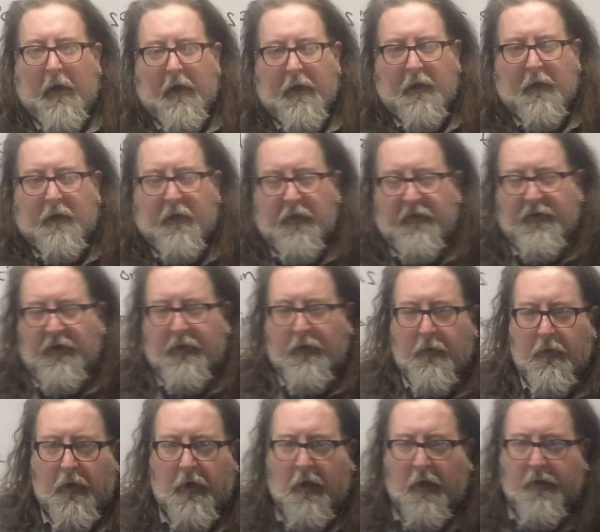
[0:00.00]
Okay, and
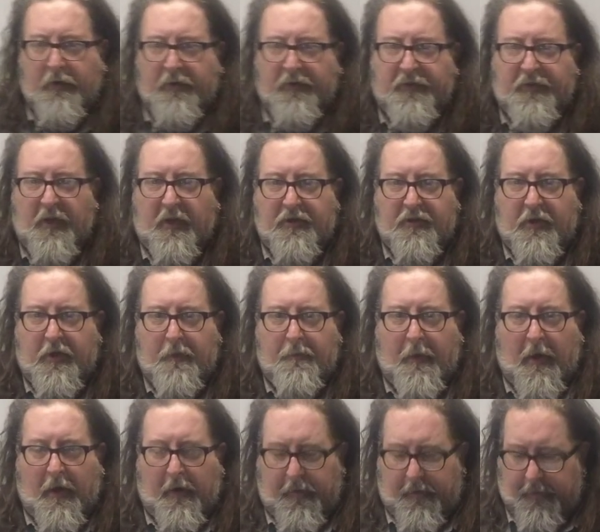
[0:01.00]
continuing our
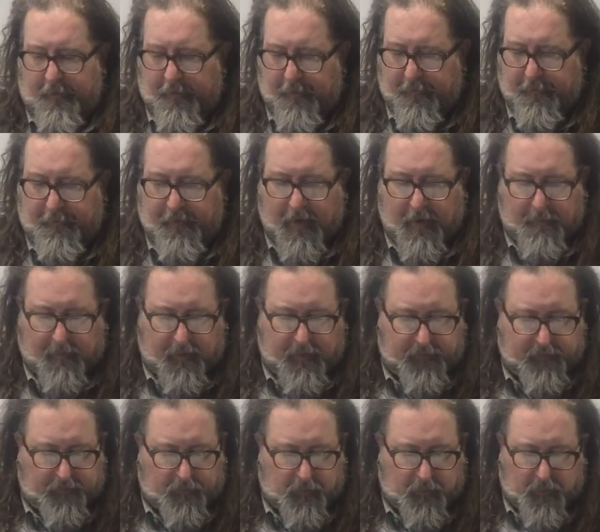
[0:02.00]
discussion about
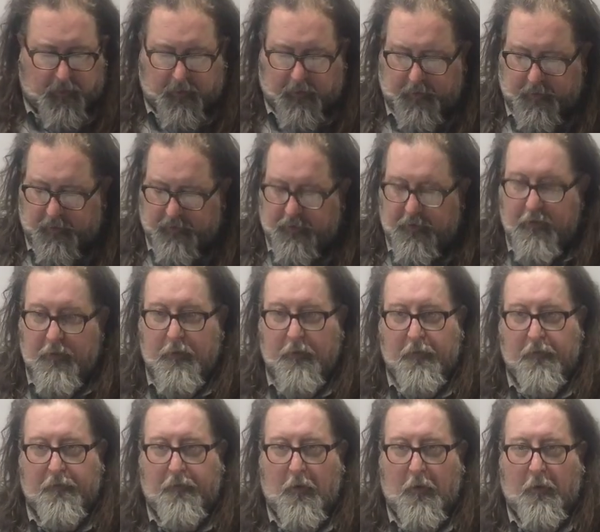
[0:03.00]
families, we're going to
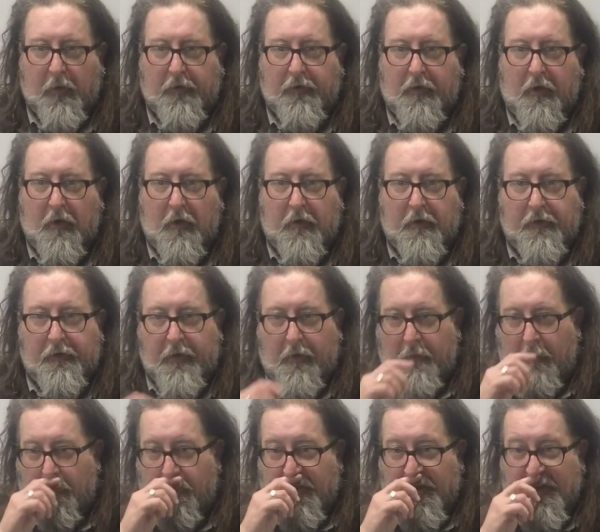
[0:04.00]
continue to focus on
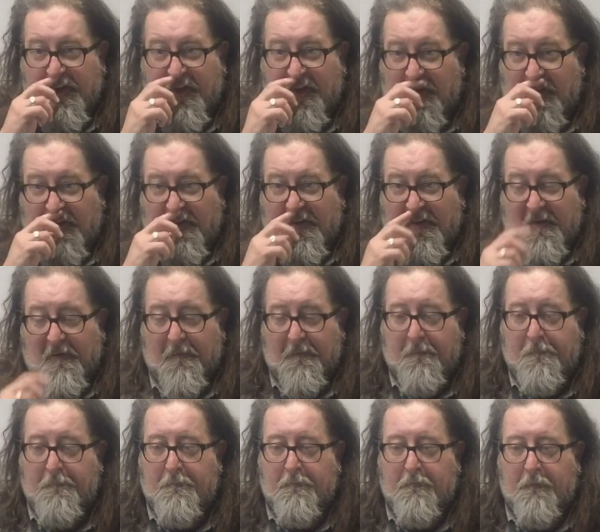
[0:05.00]
some of the
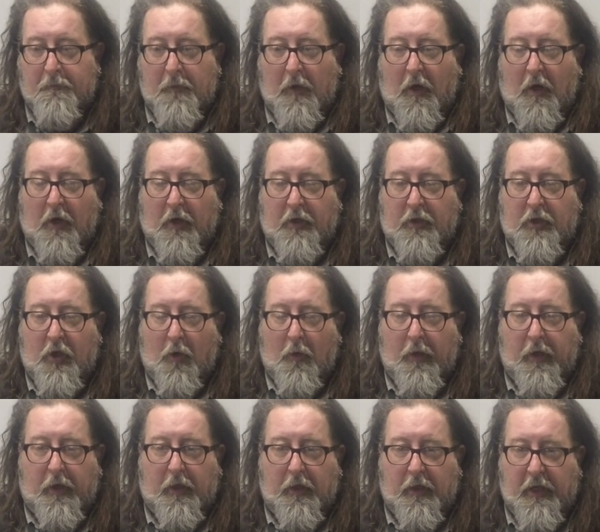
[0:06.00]
uh,
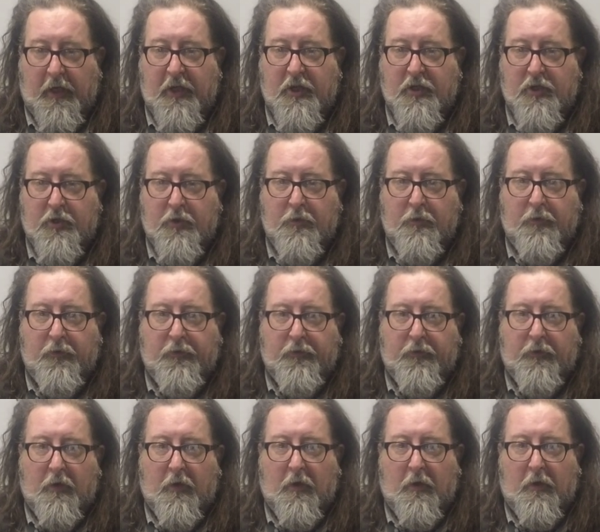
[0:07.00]
ongoing
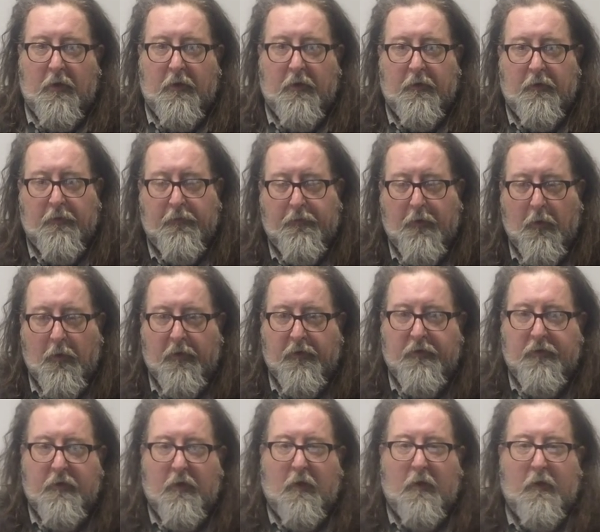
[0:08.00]
issues uh,
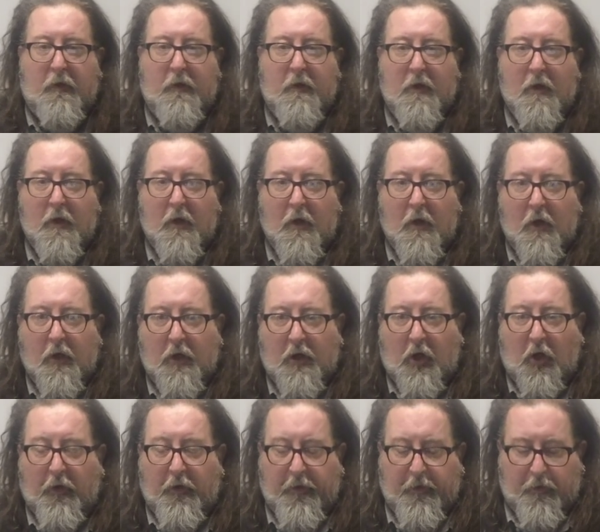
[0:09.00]
focused on
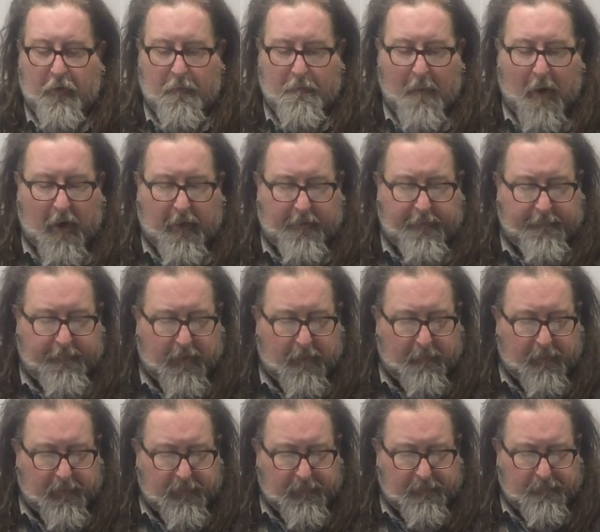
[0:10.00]
current modern families.